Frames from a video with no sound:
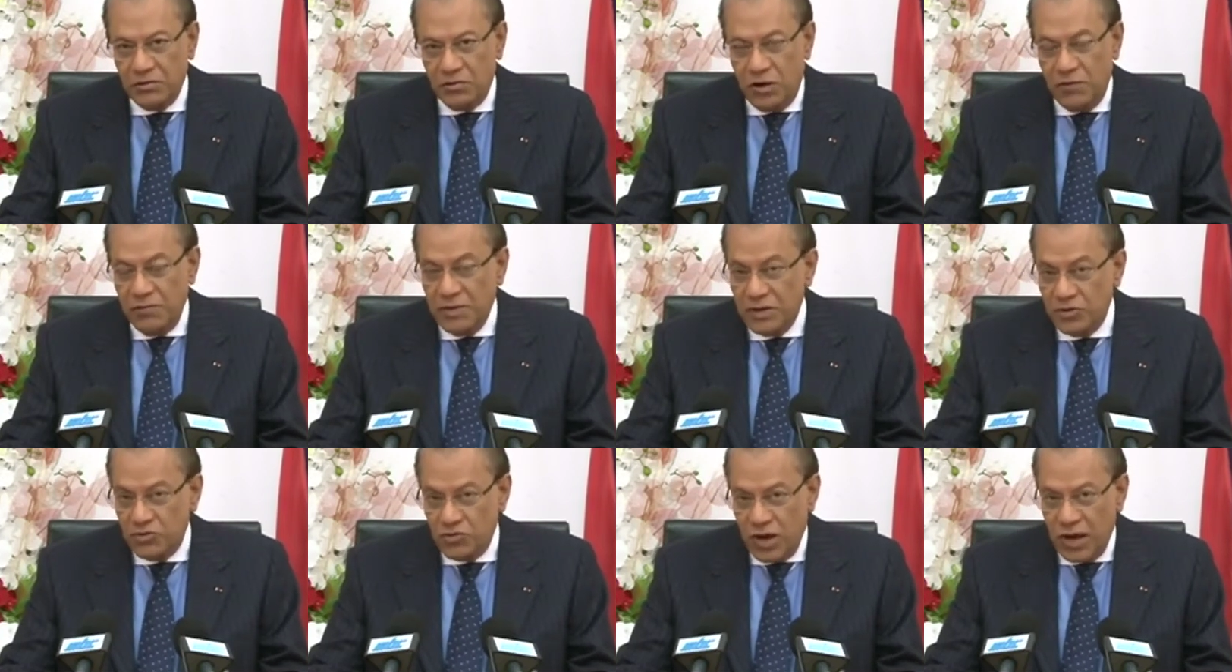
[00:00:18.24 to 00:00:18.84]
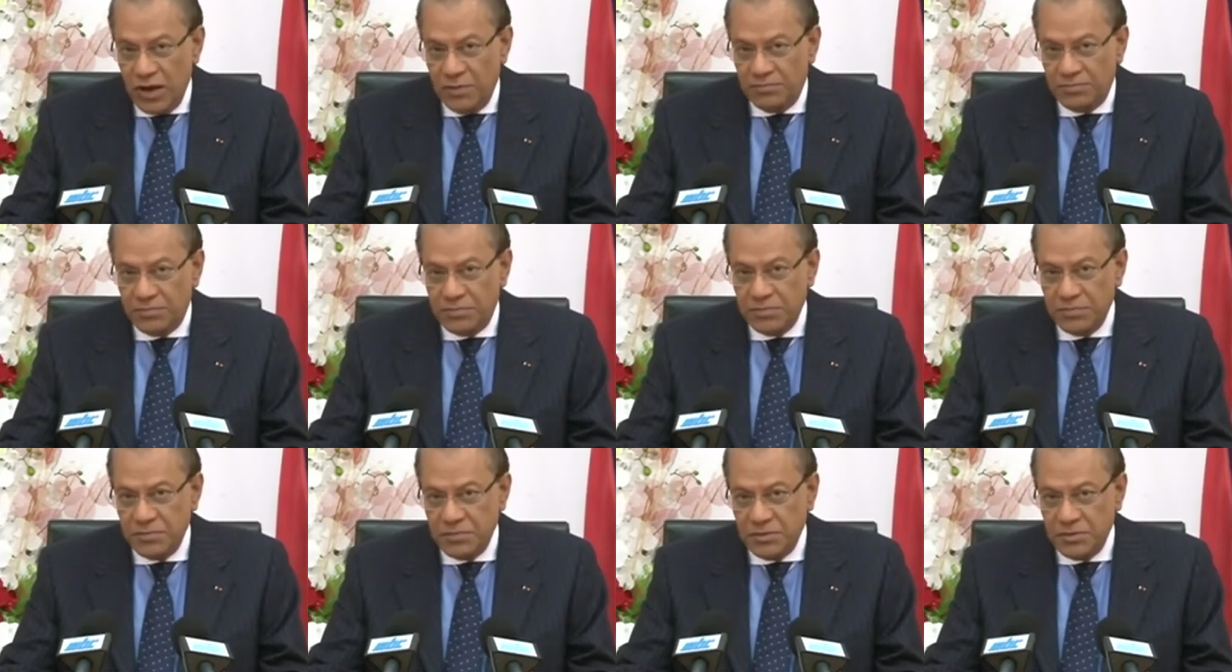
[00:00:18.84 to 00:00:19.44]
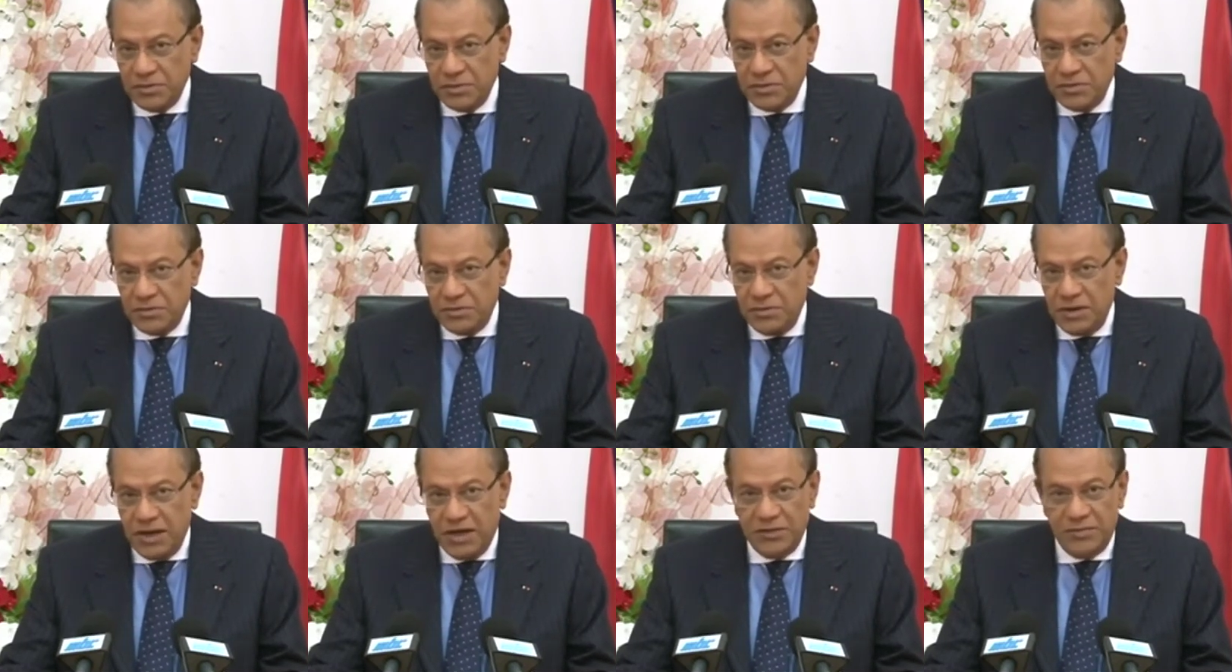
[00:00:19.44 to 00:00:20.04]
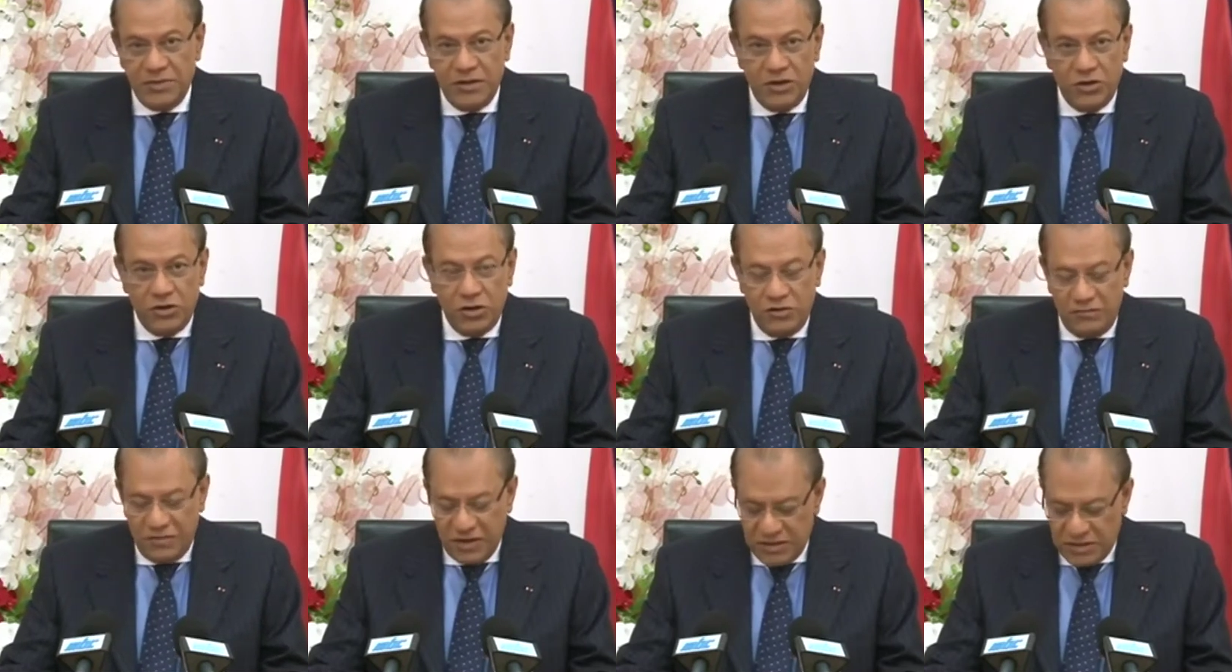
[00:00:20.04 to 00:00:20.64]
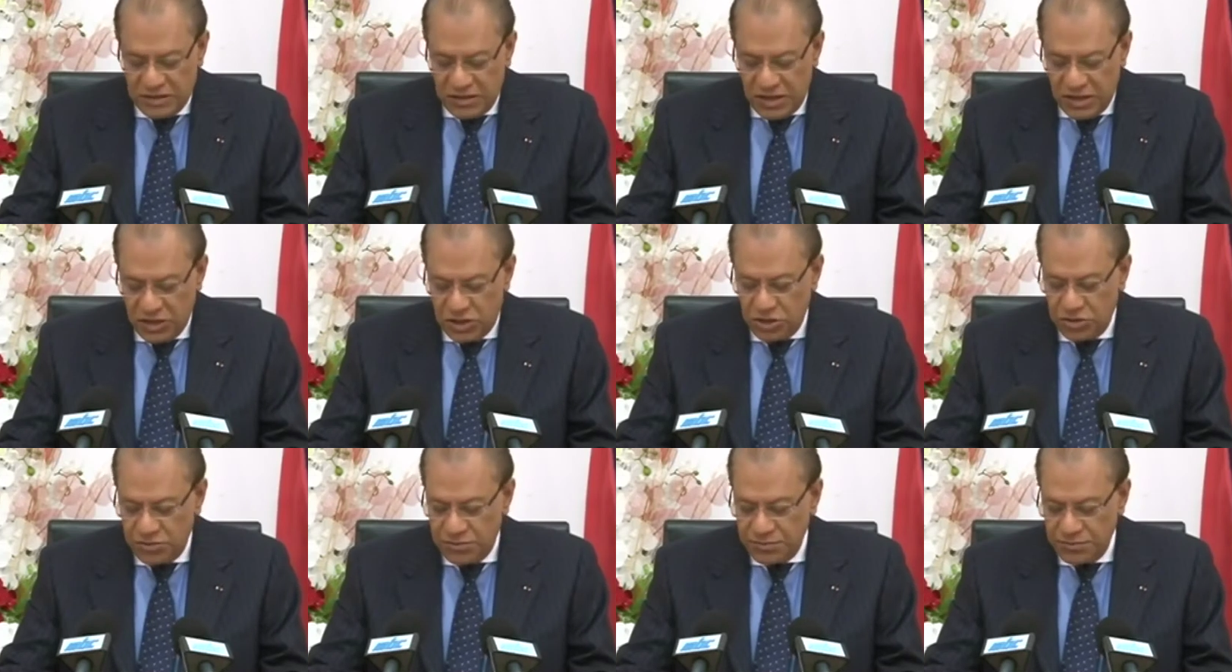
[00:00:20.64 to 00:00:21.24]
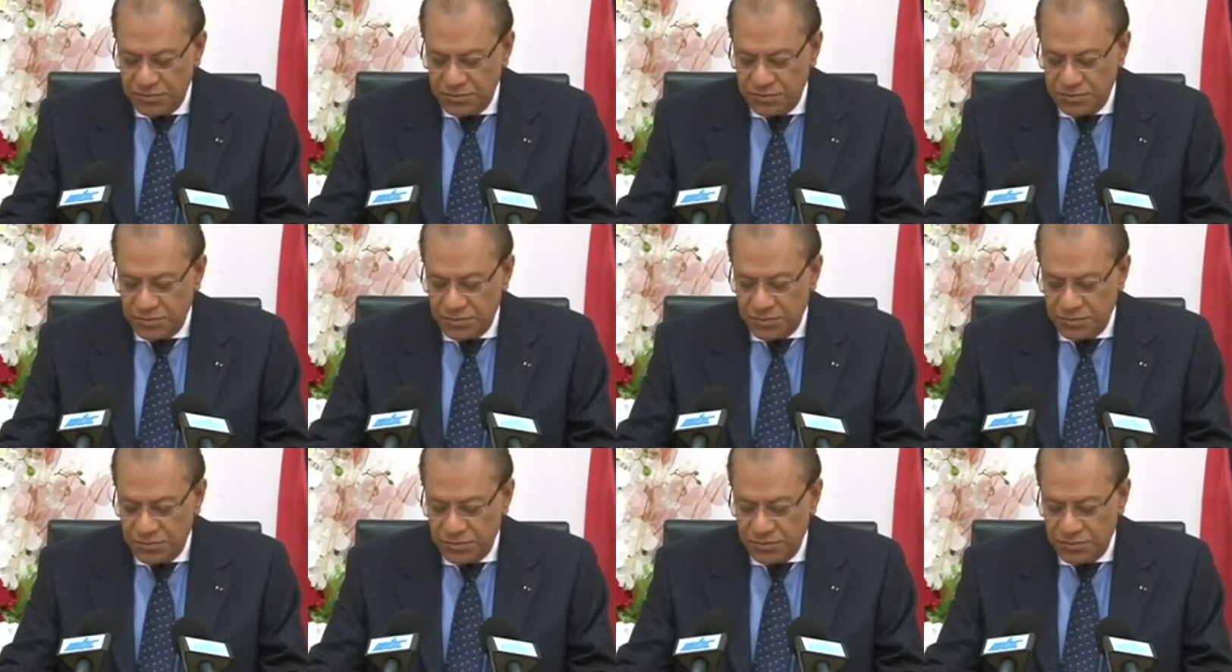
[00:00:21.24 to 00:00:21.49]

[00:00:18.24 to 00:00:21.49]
who have been raped. There has been no investigation.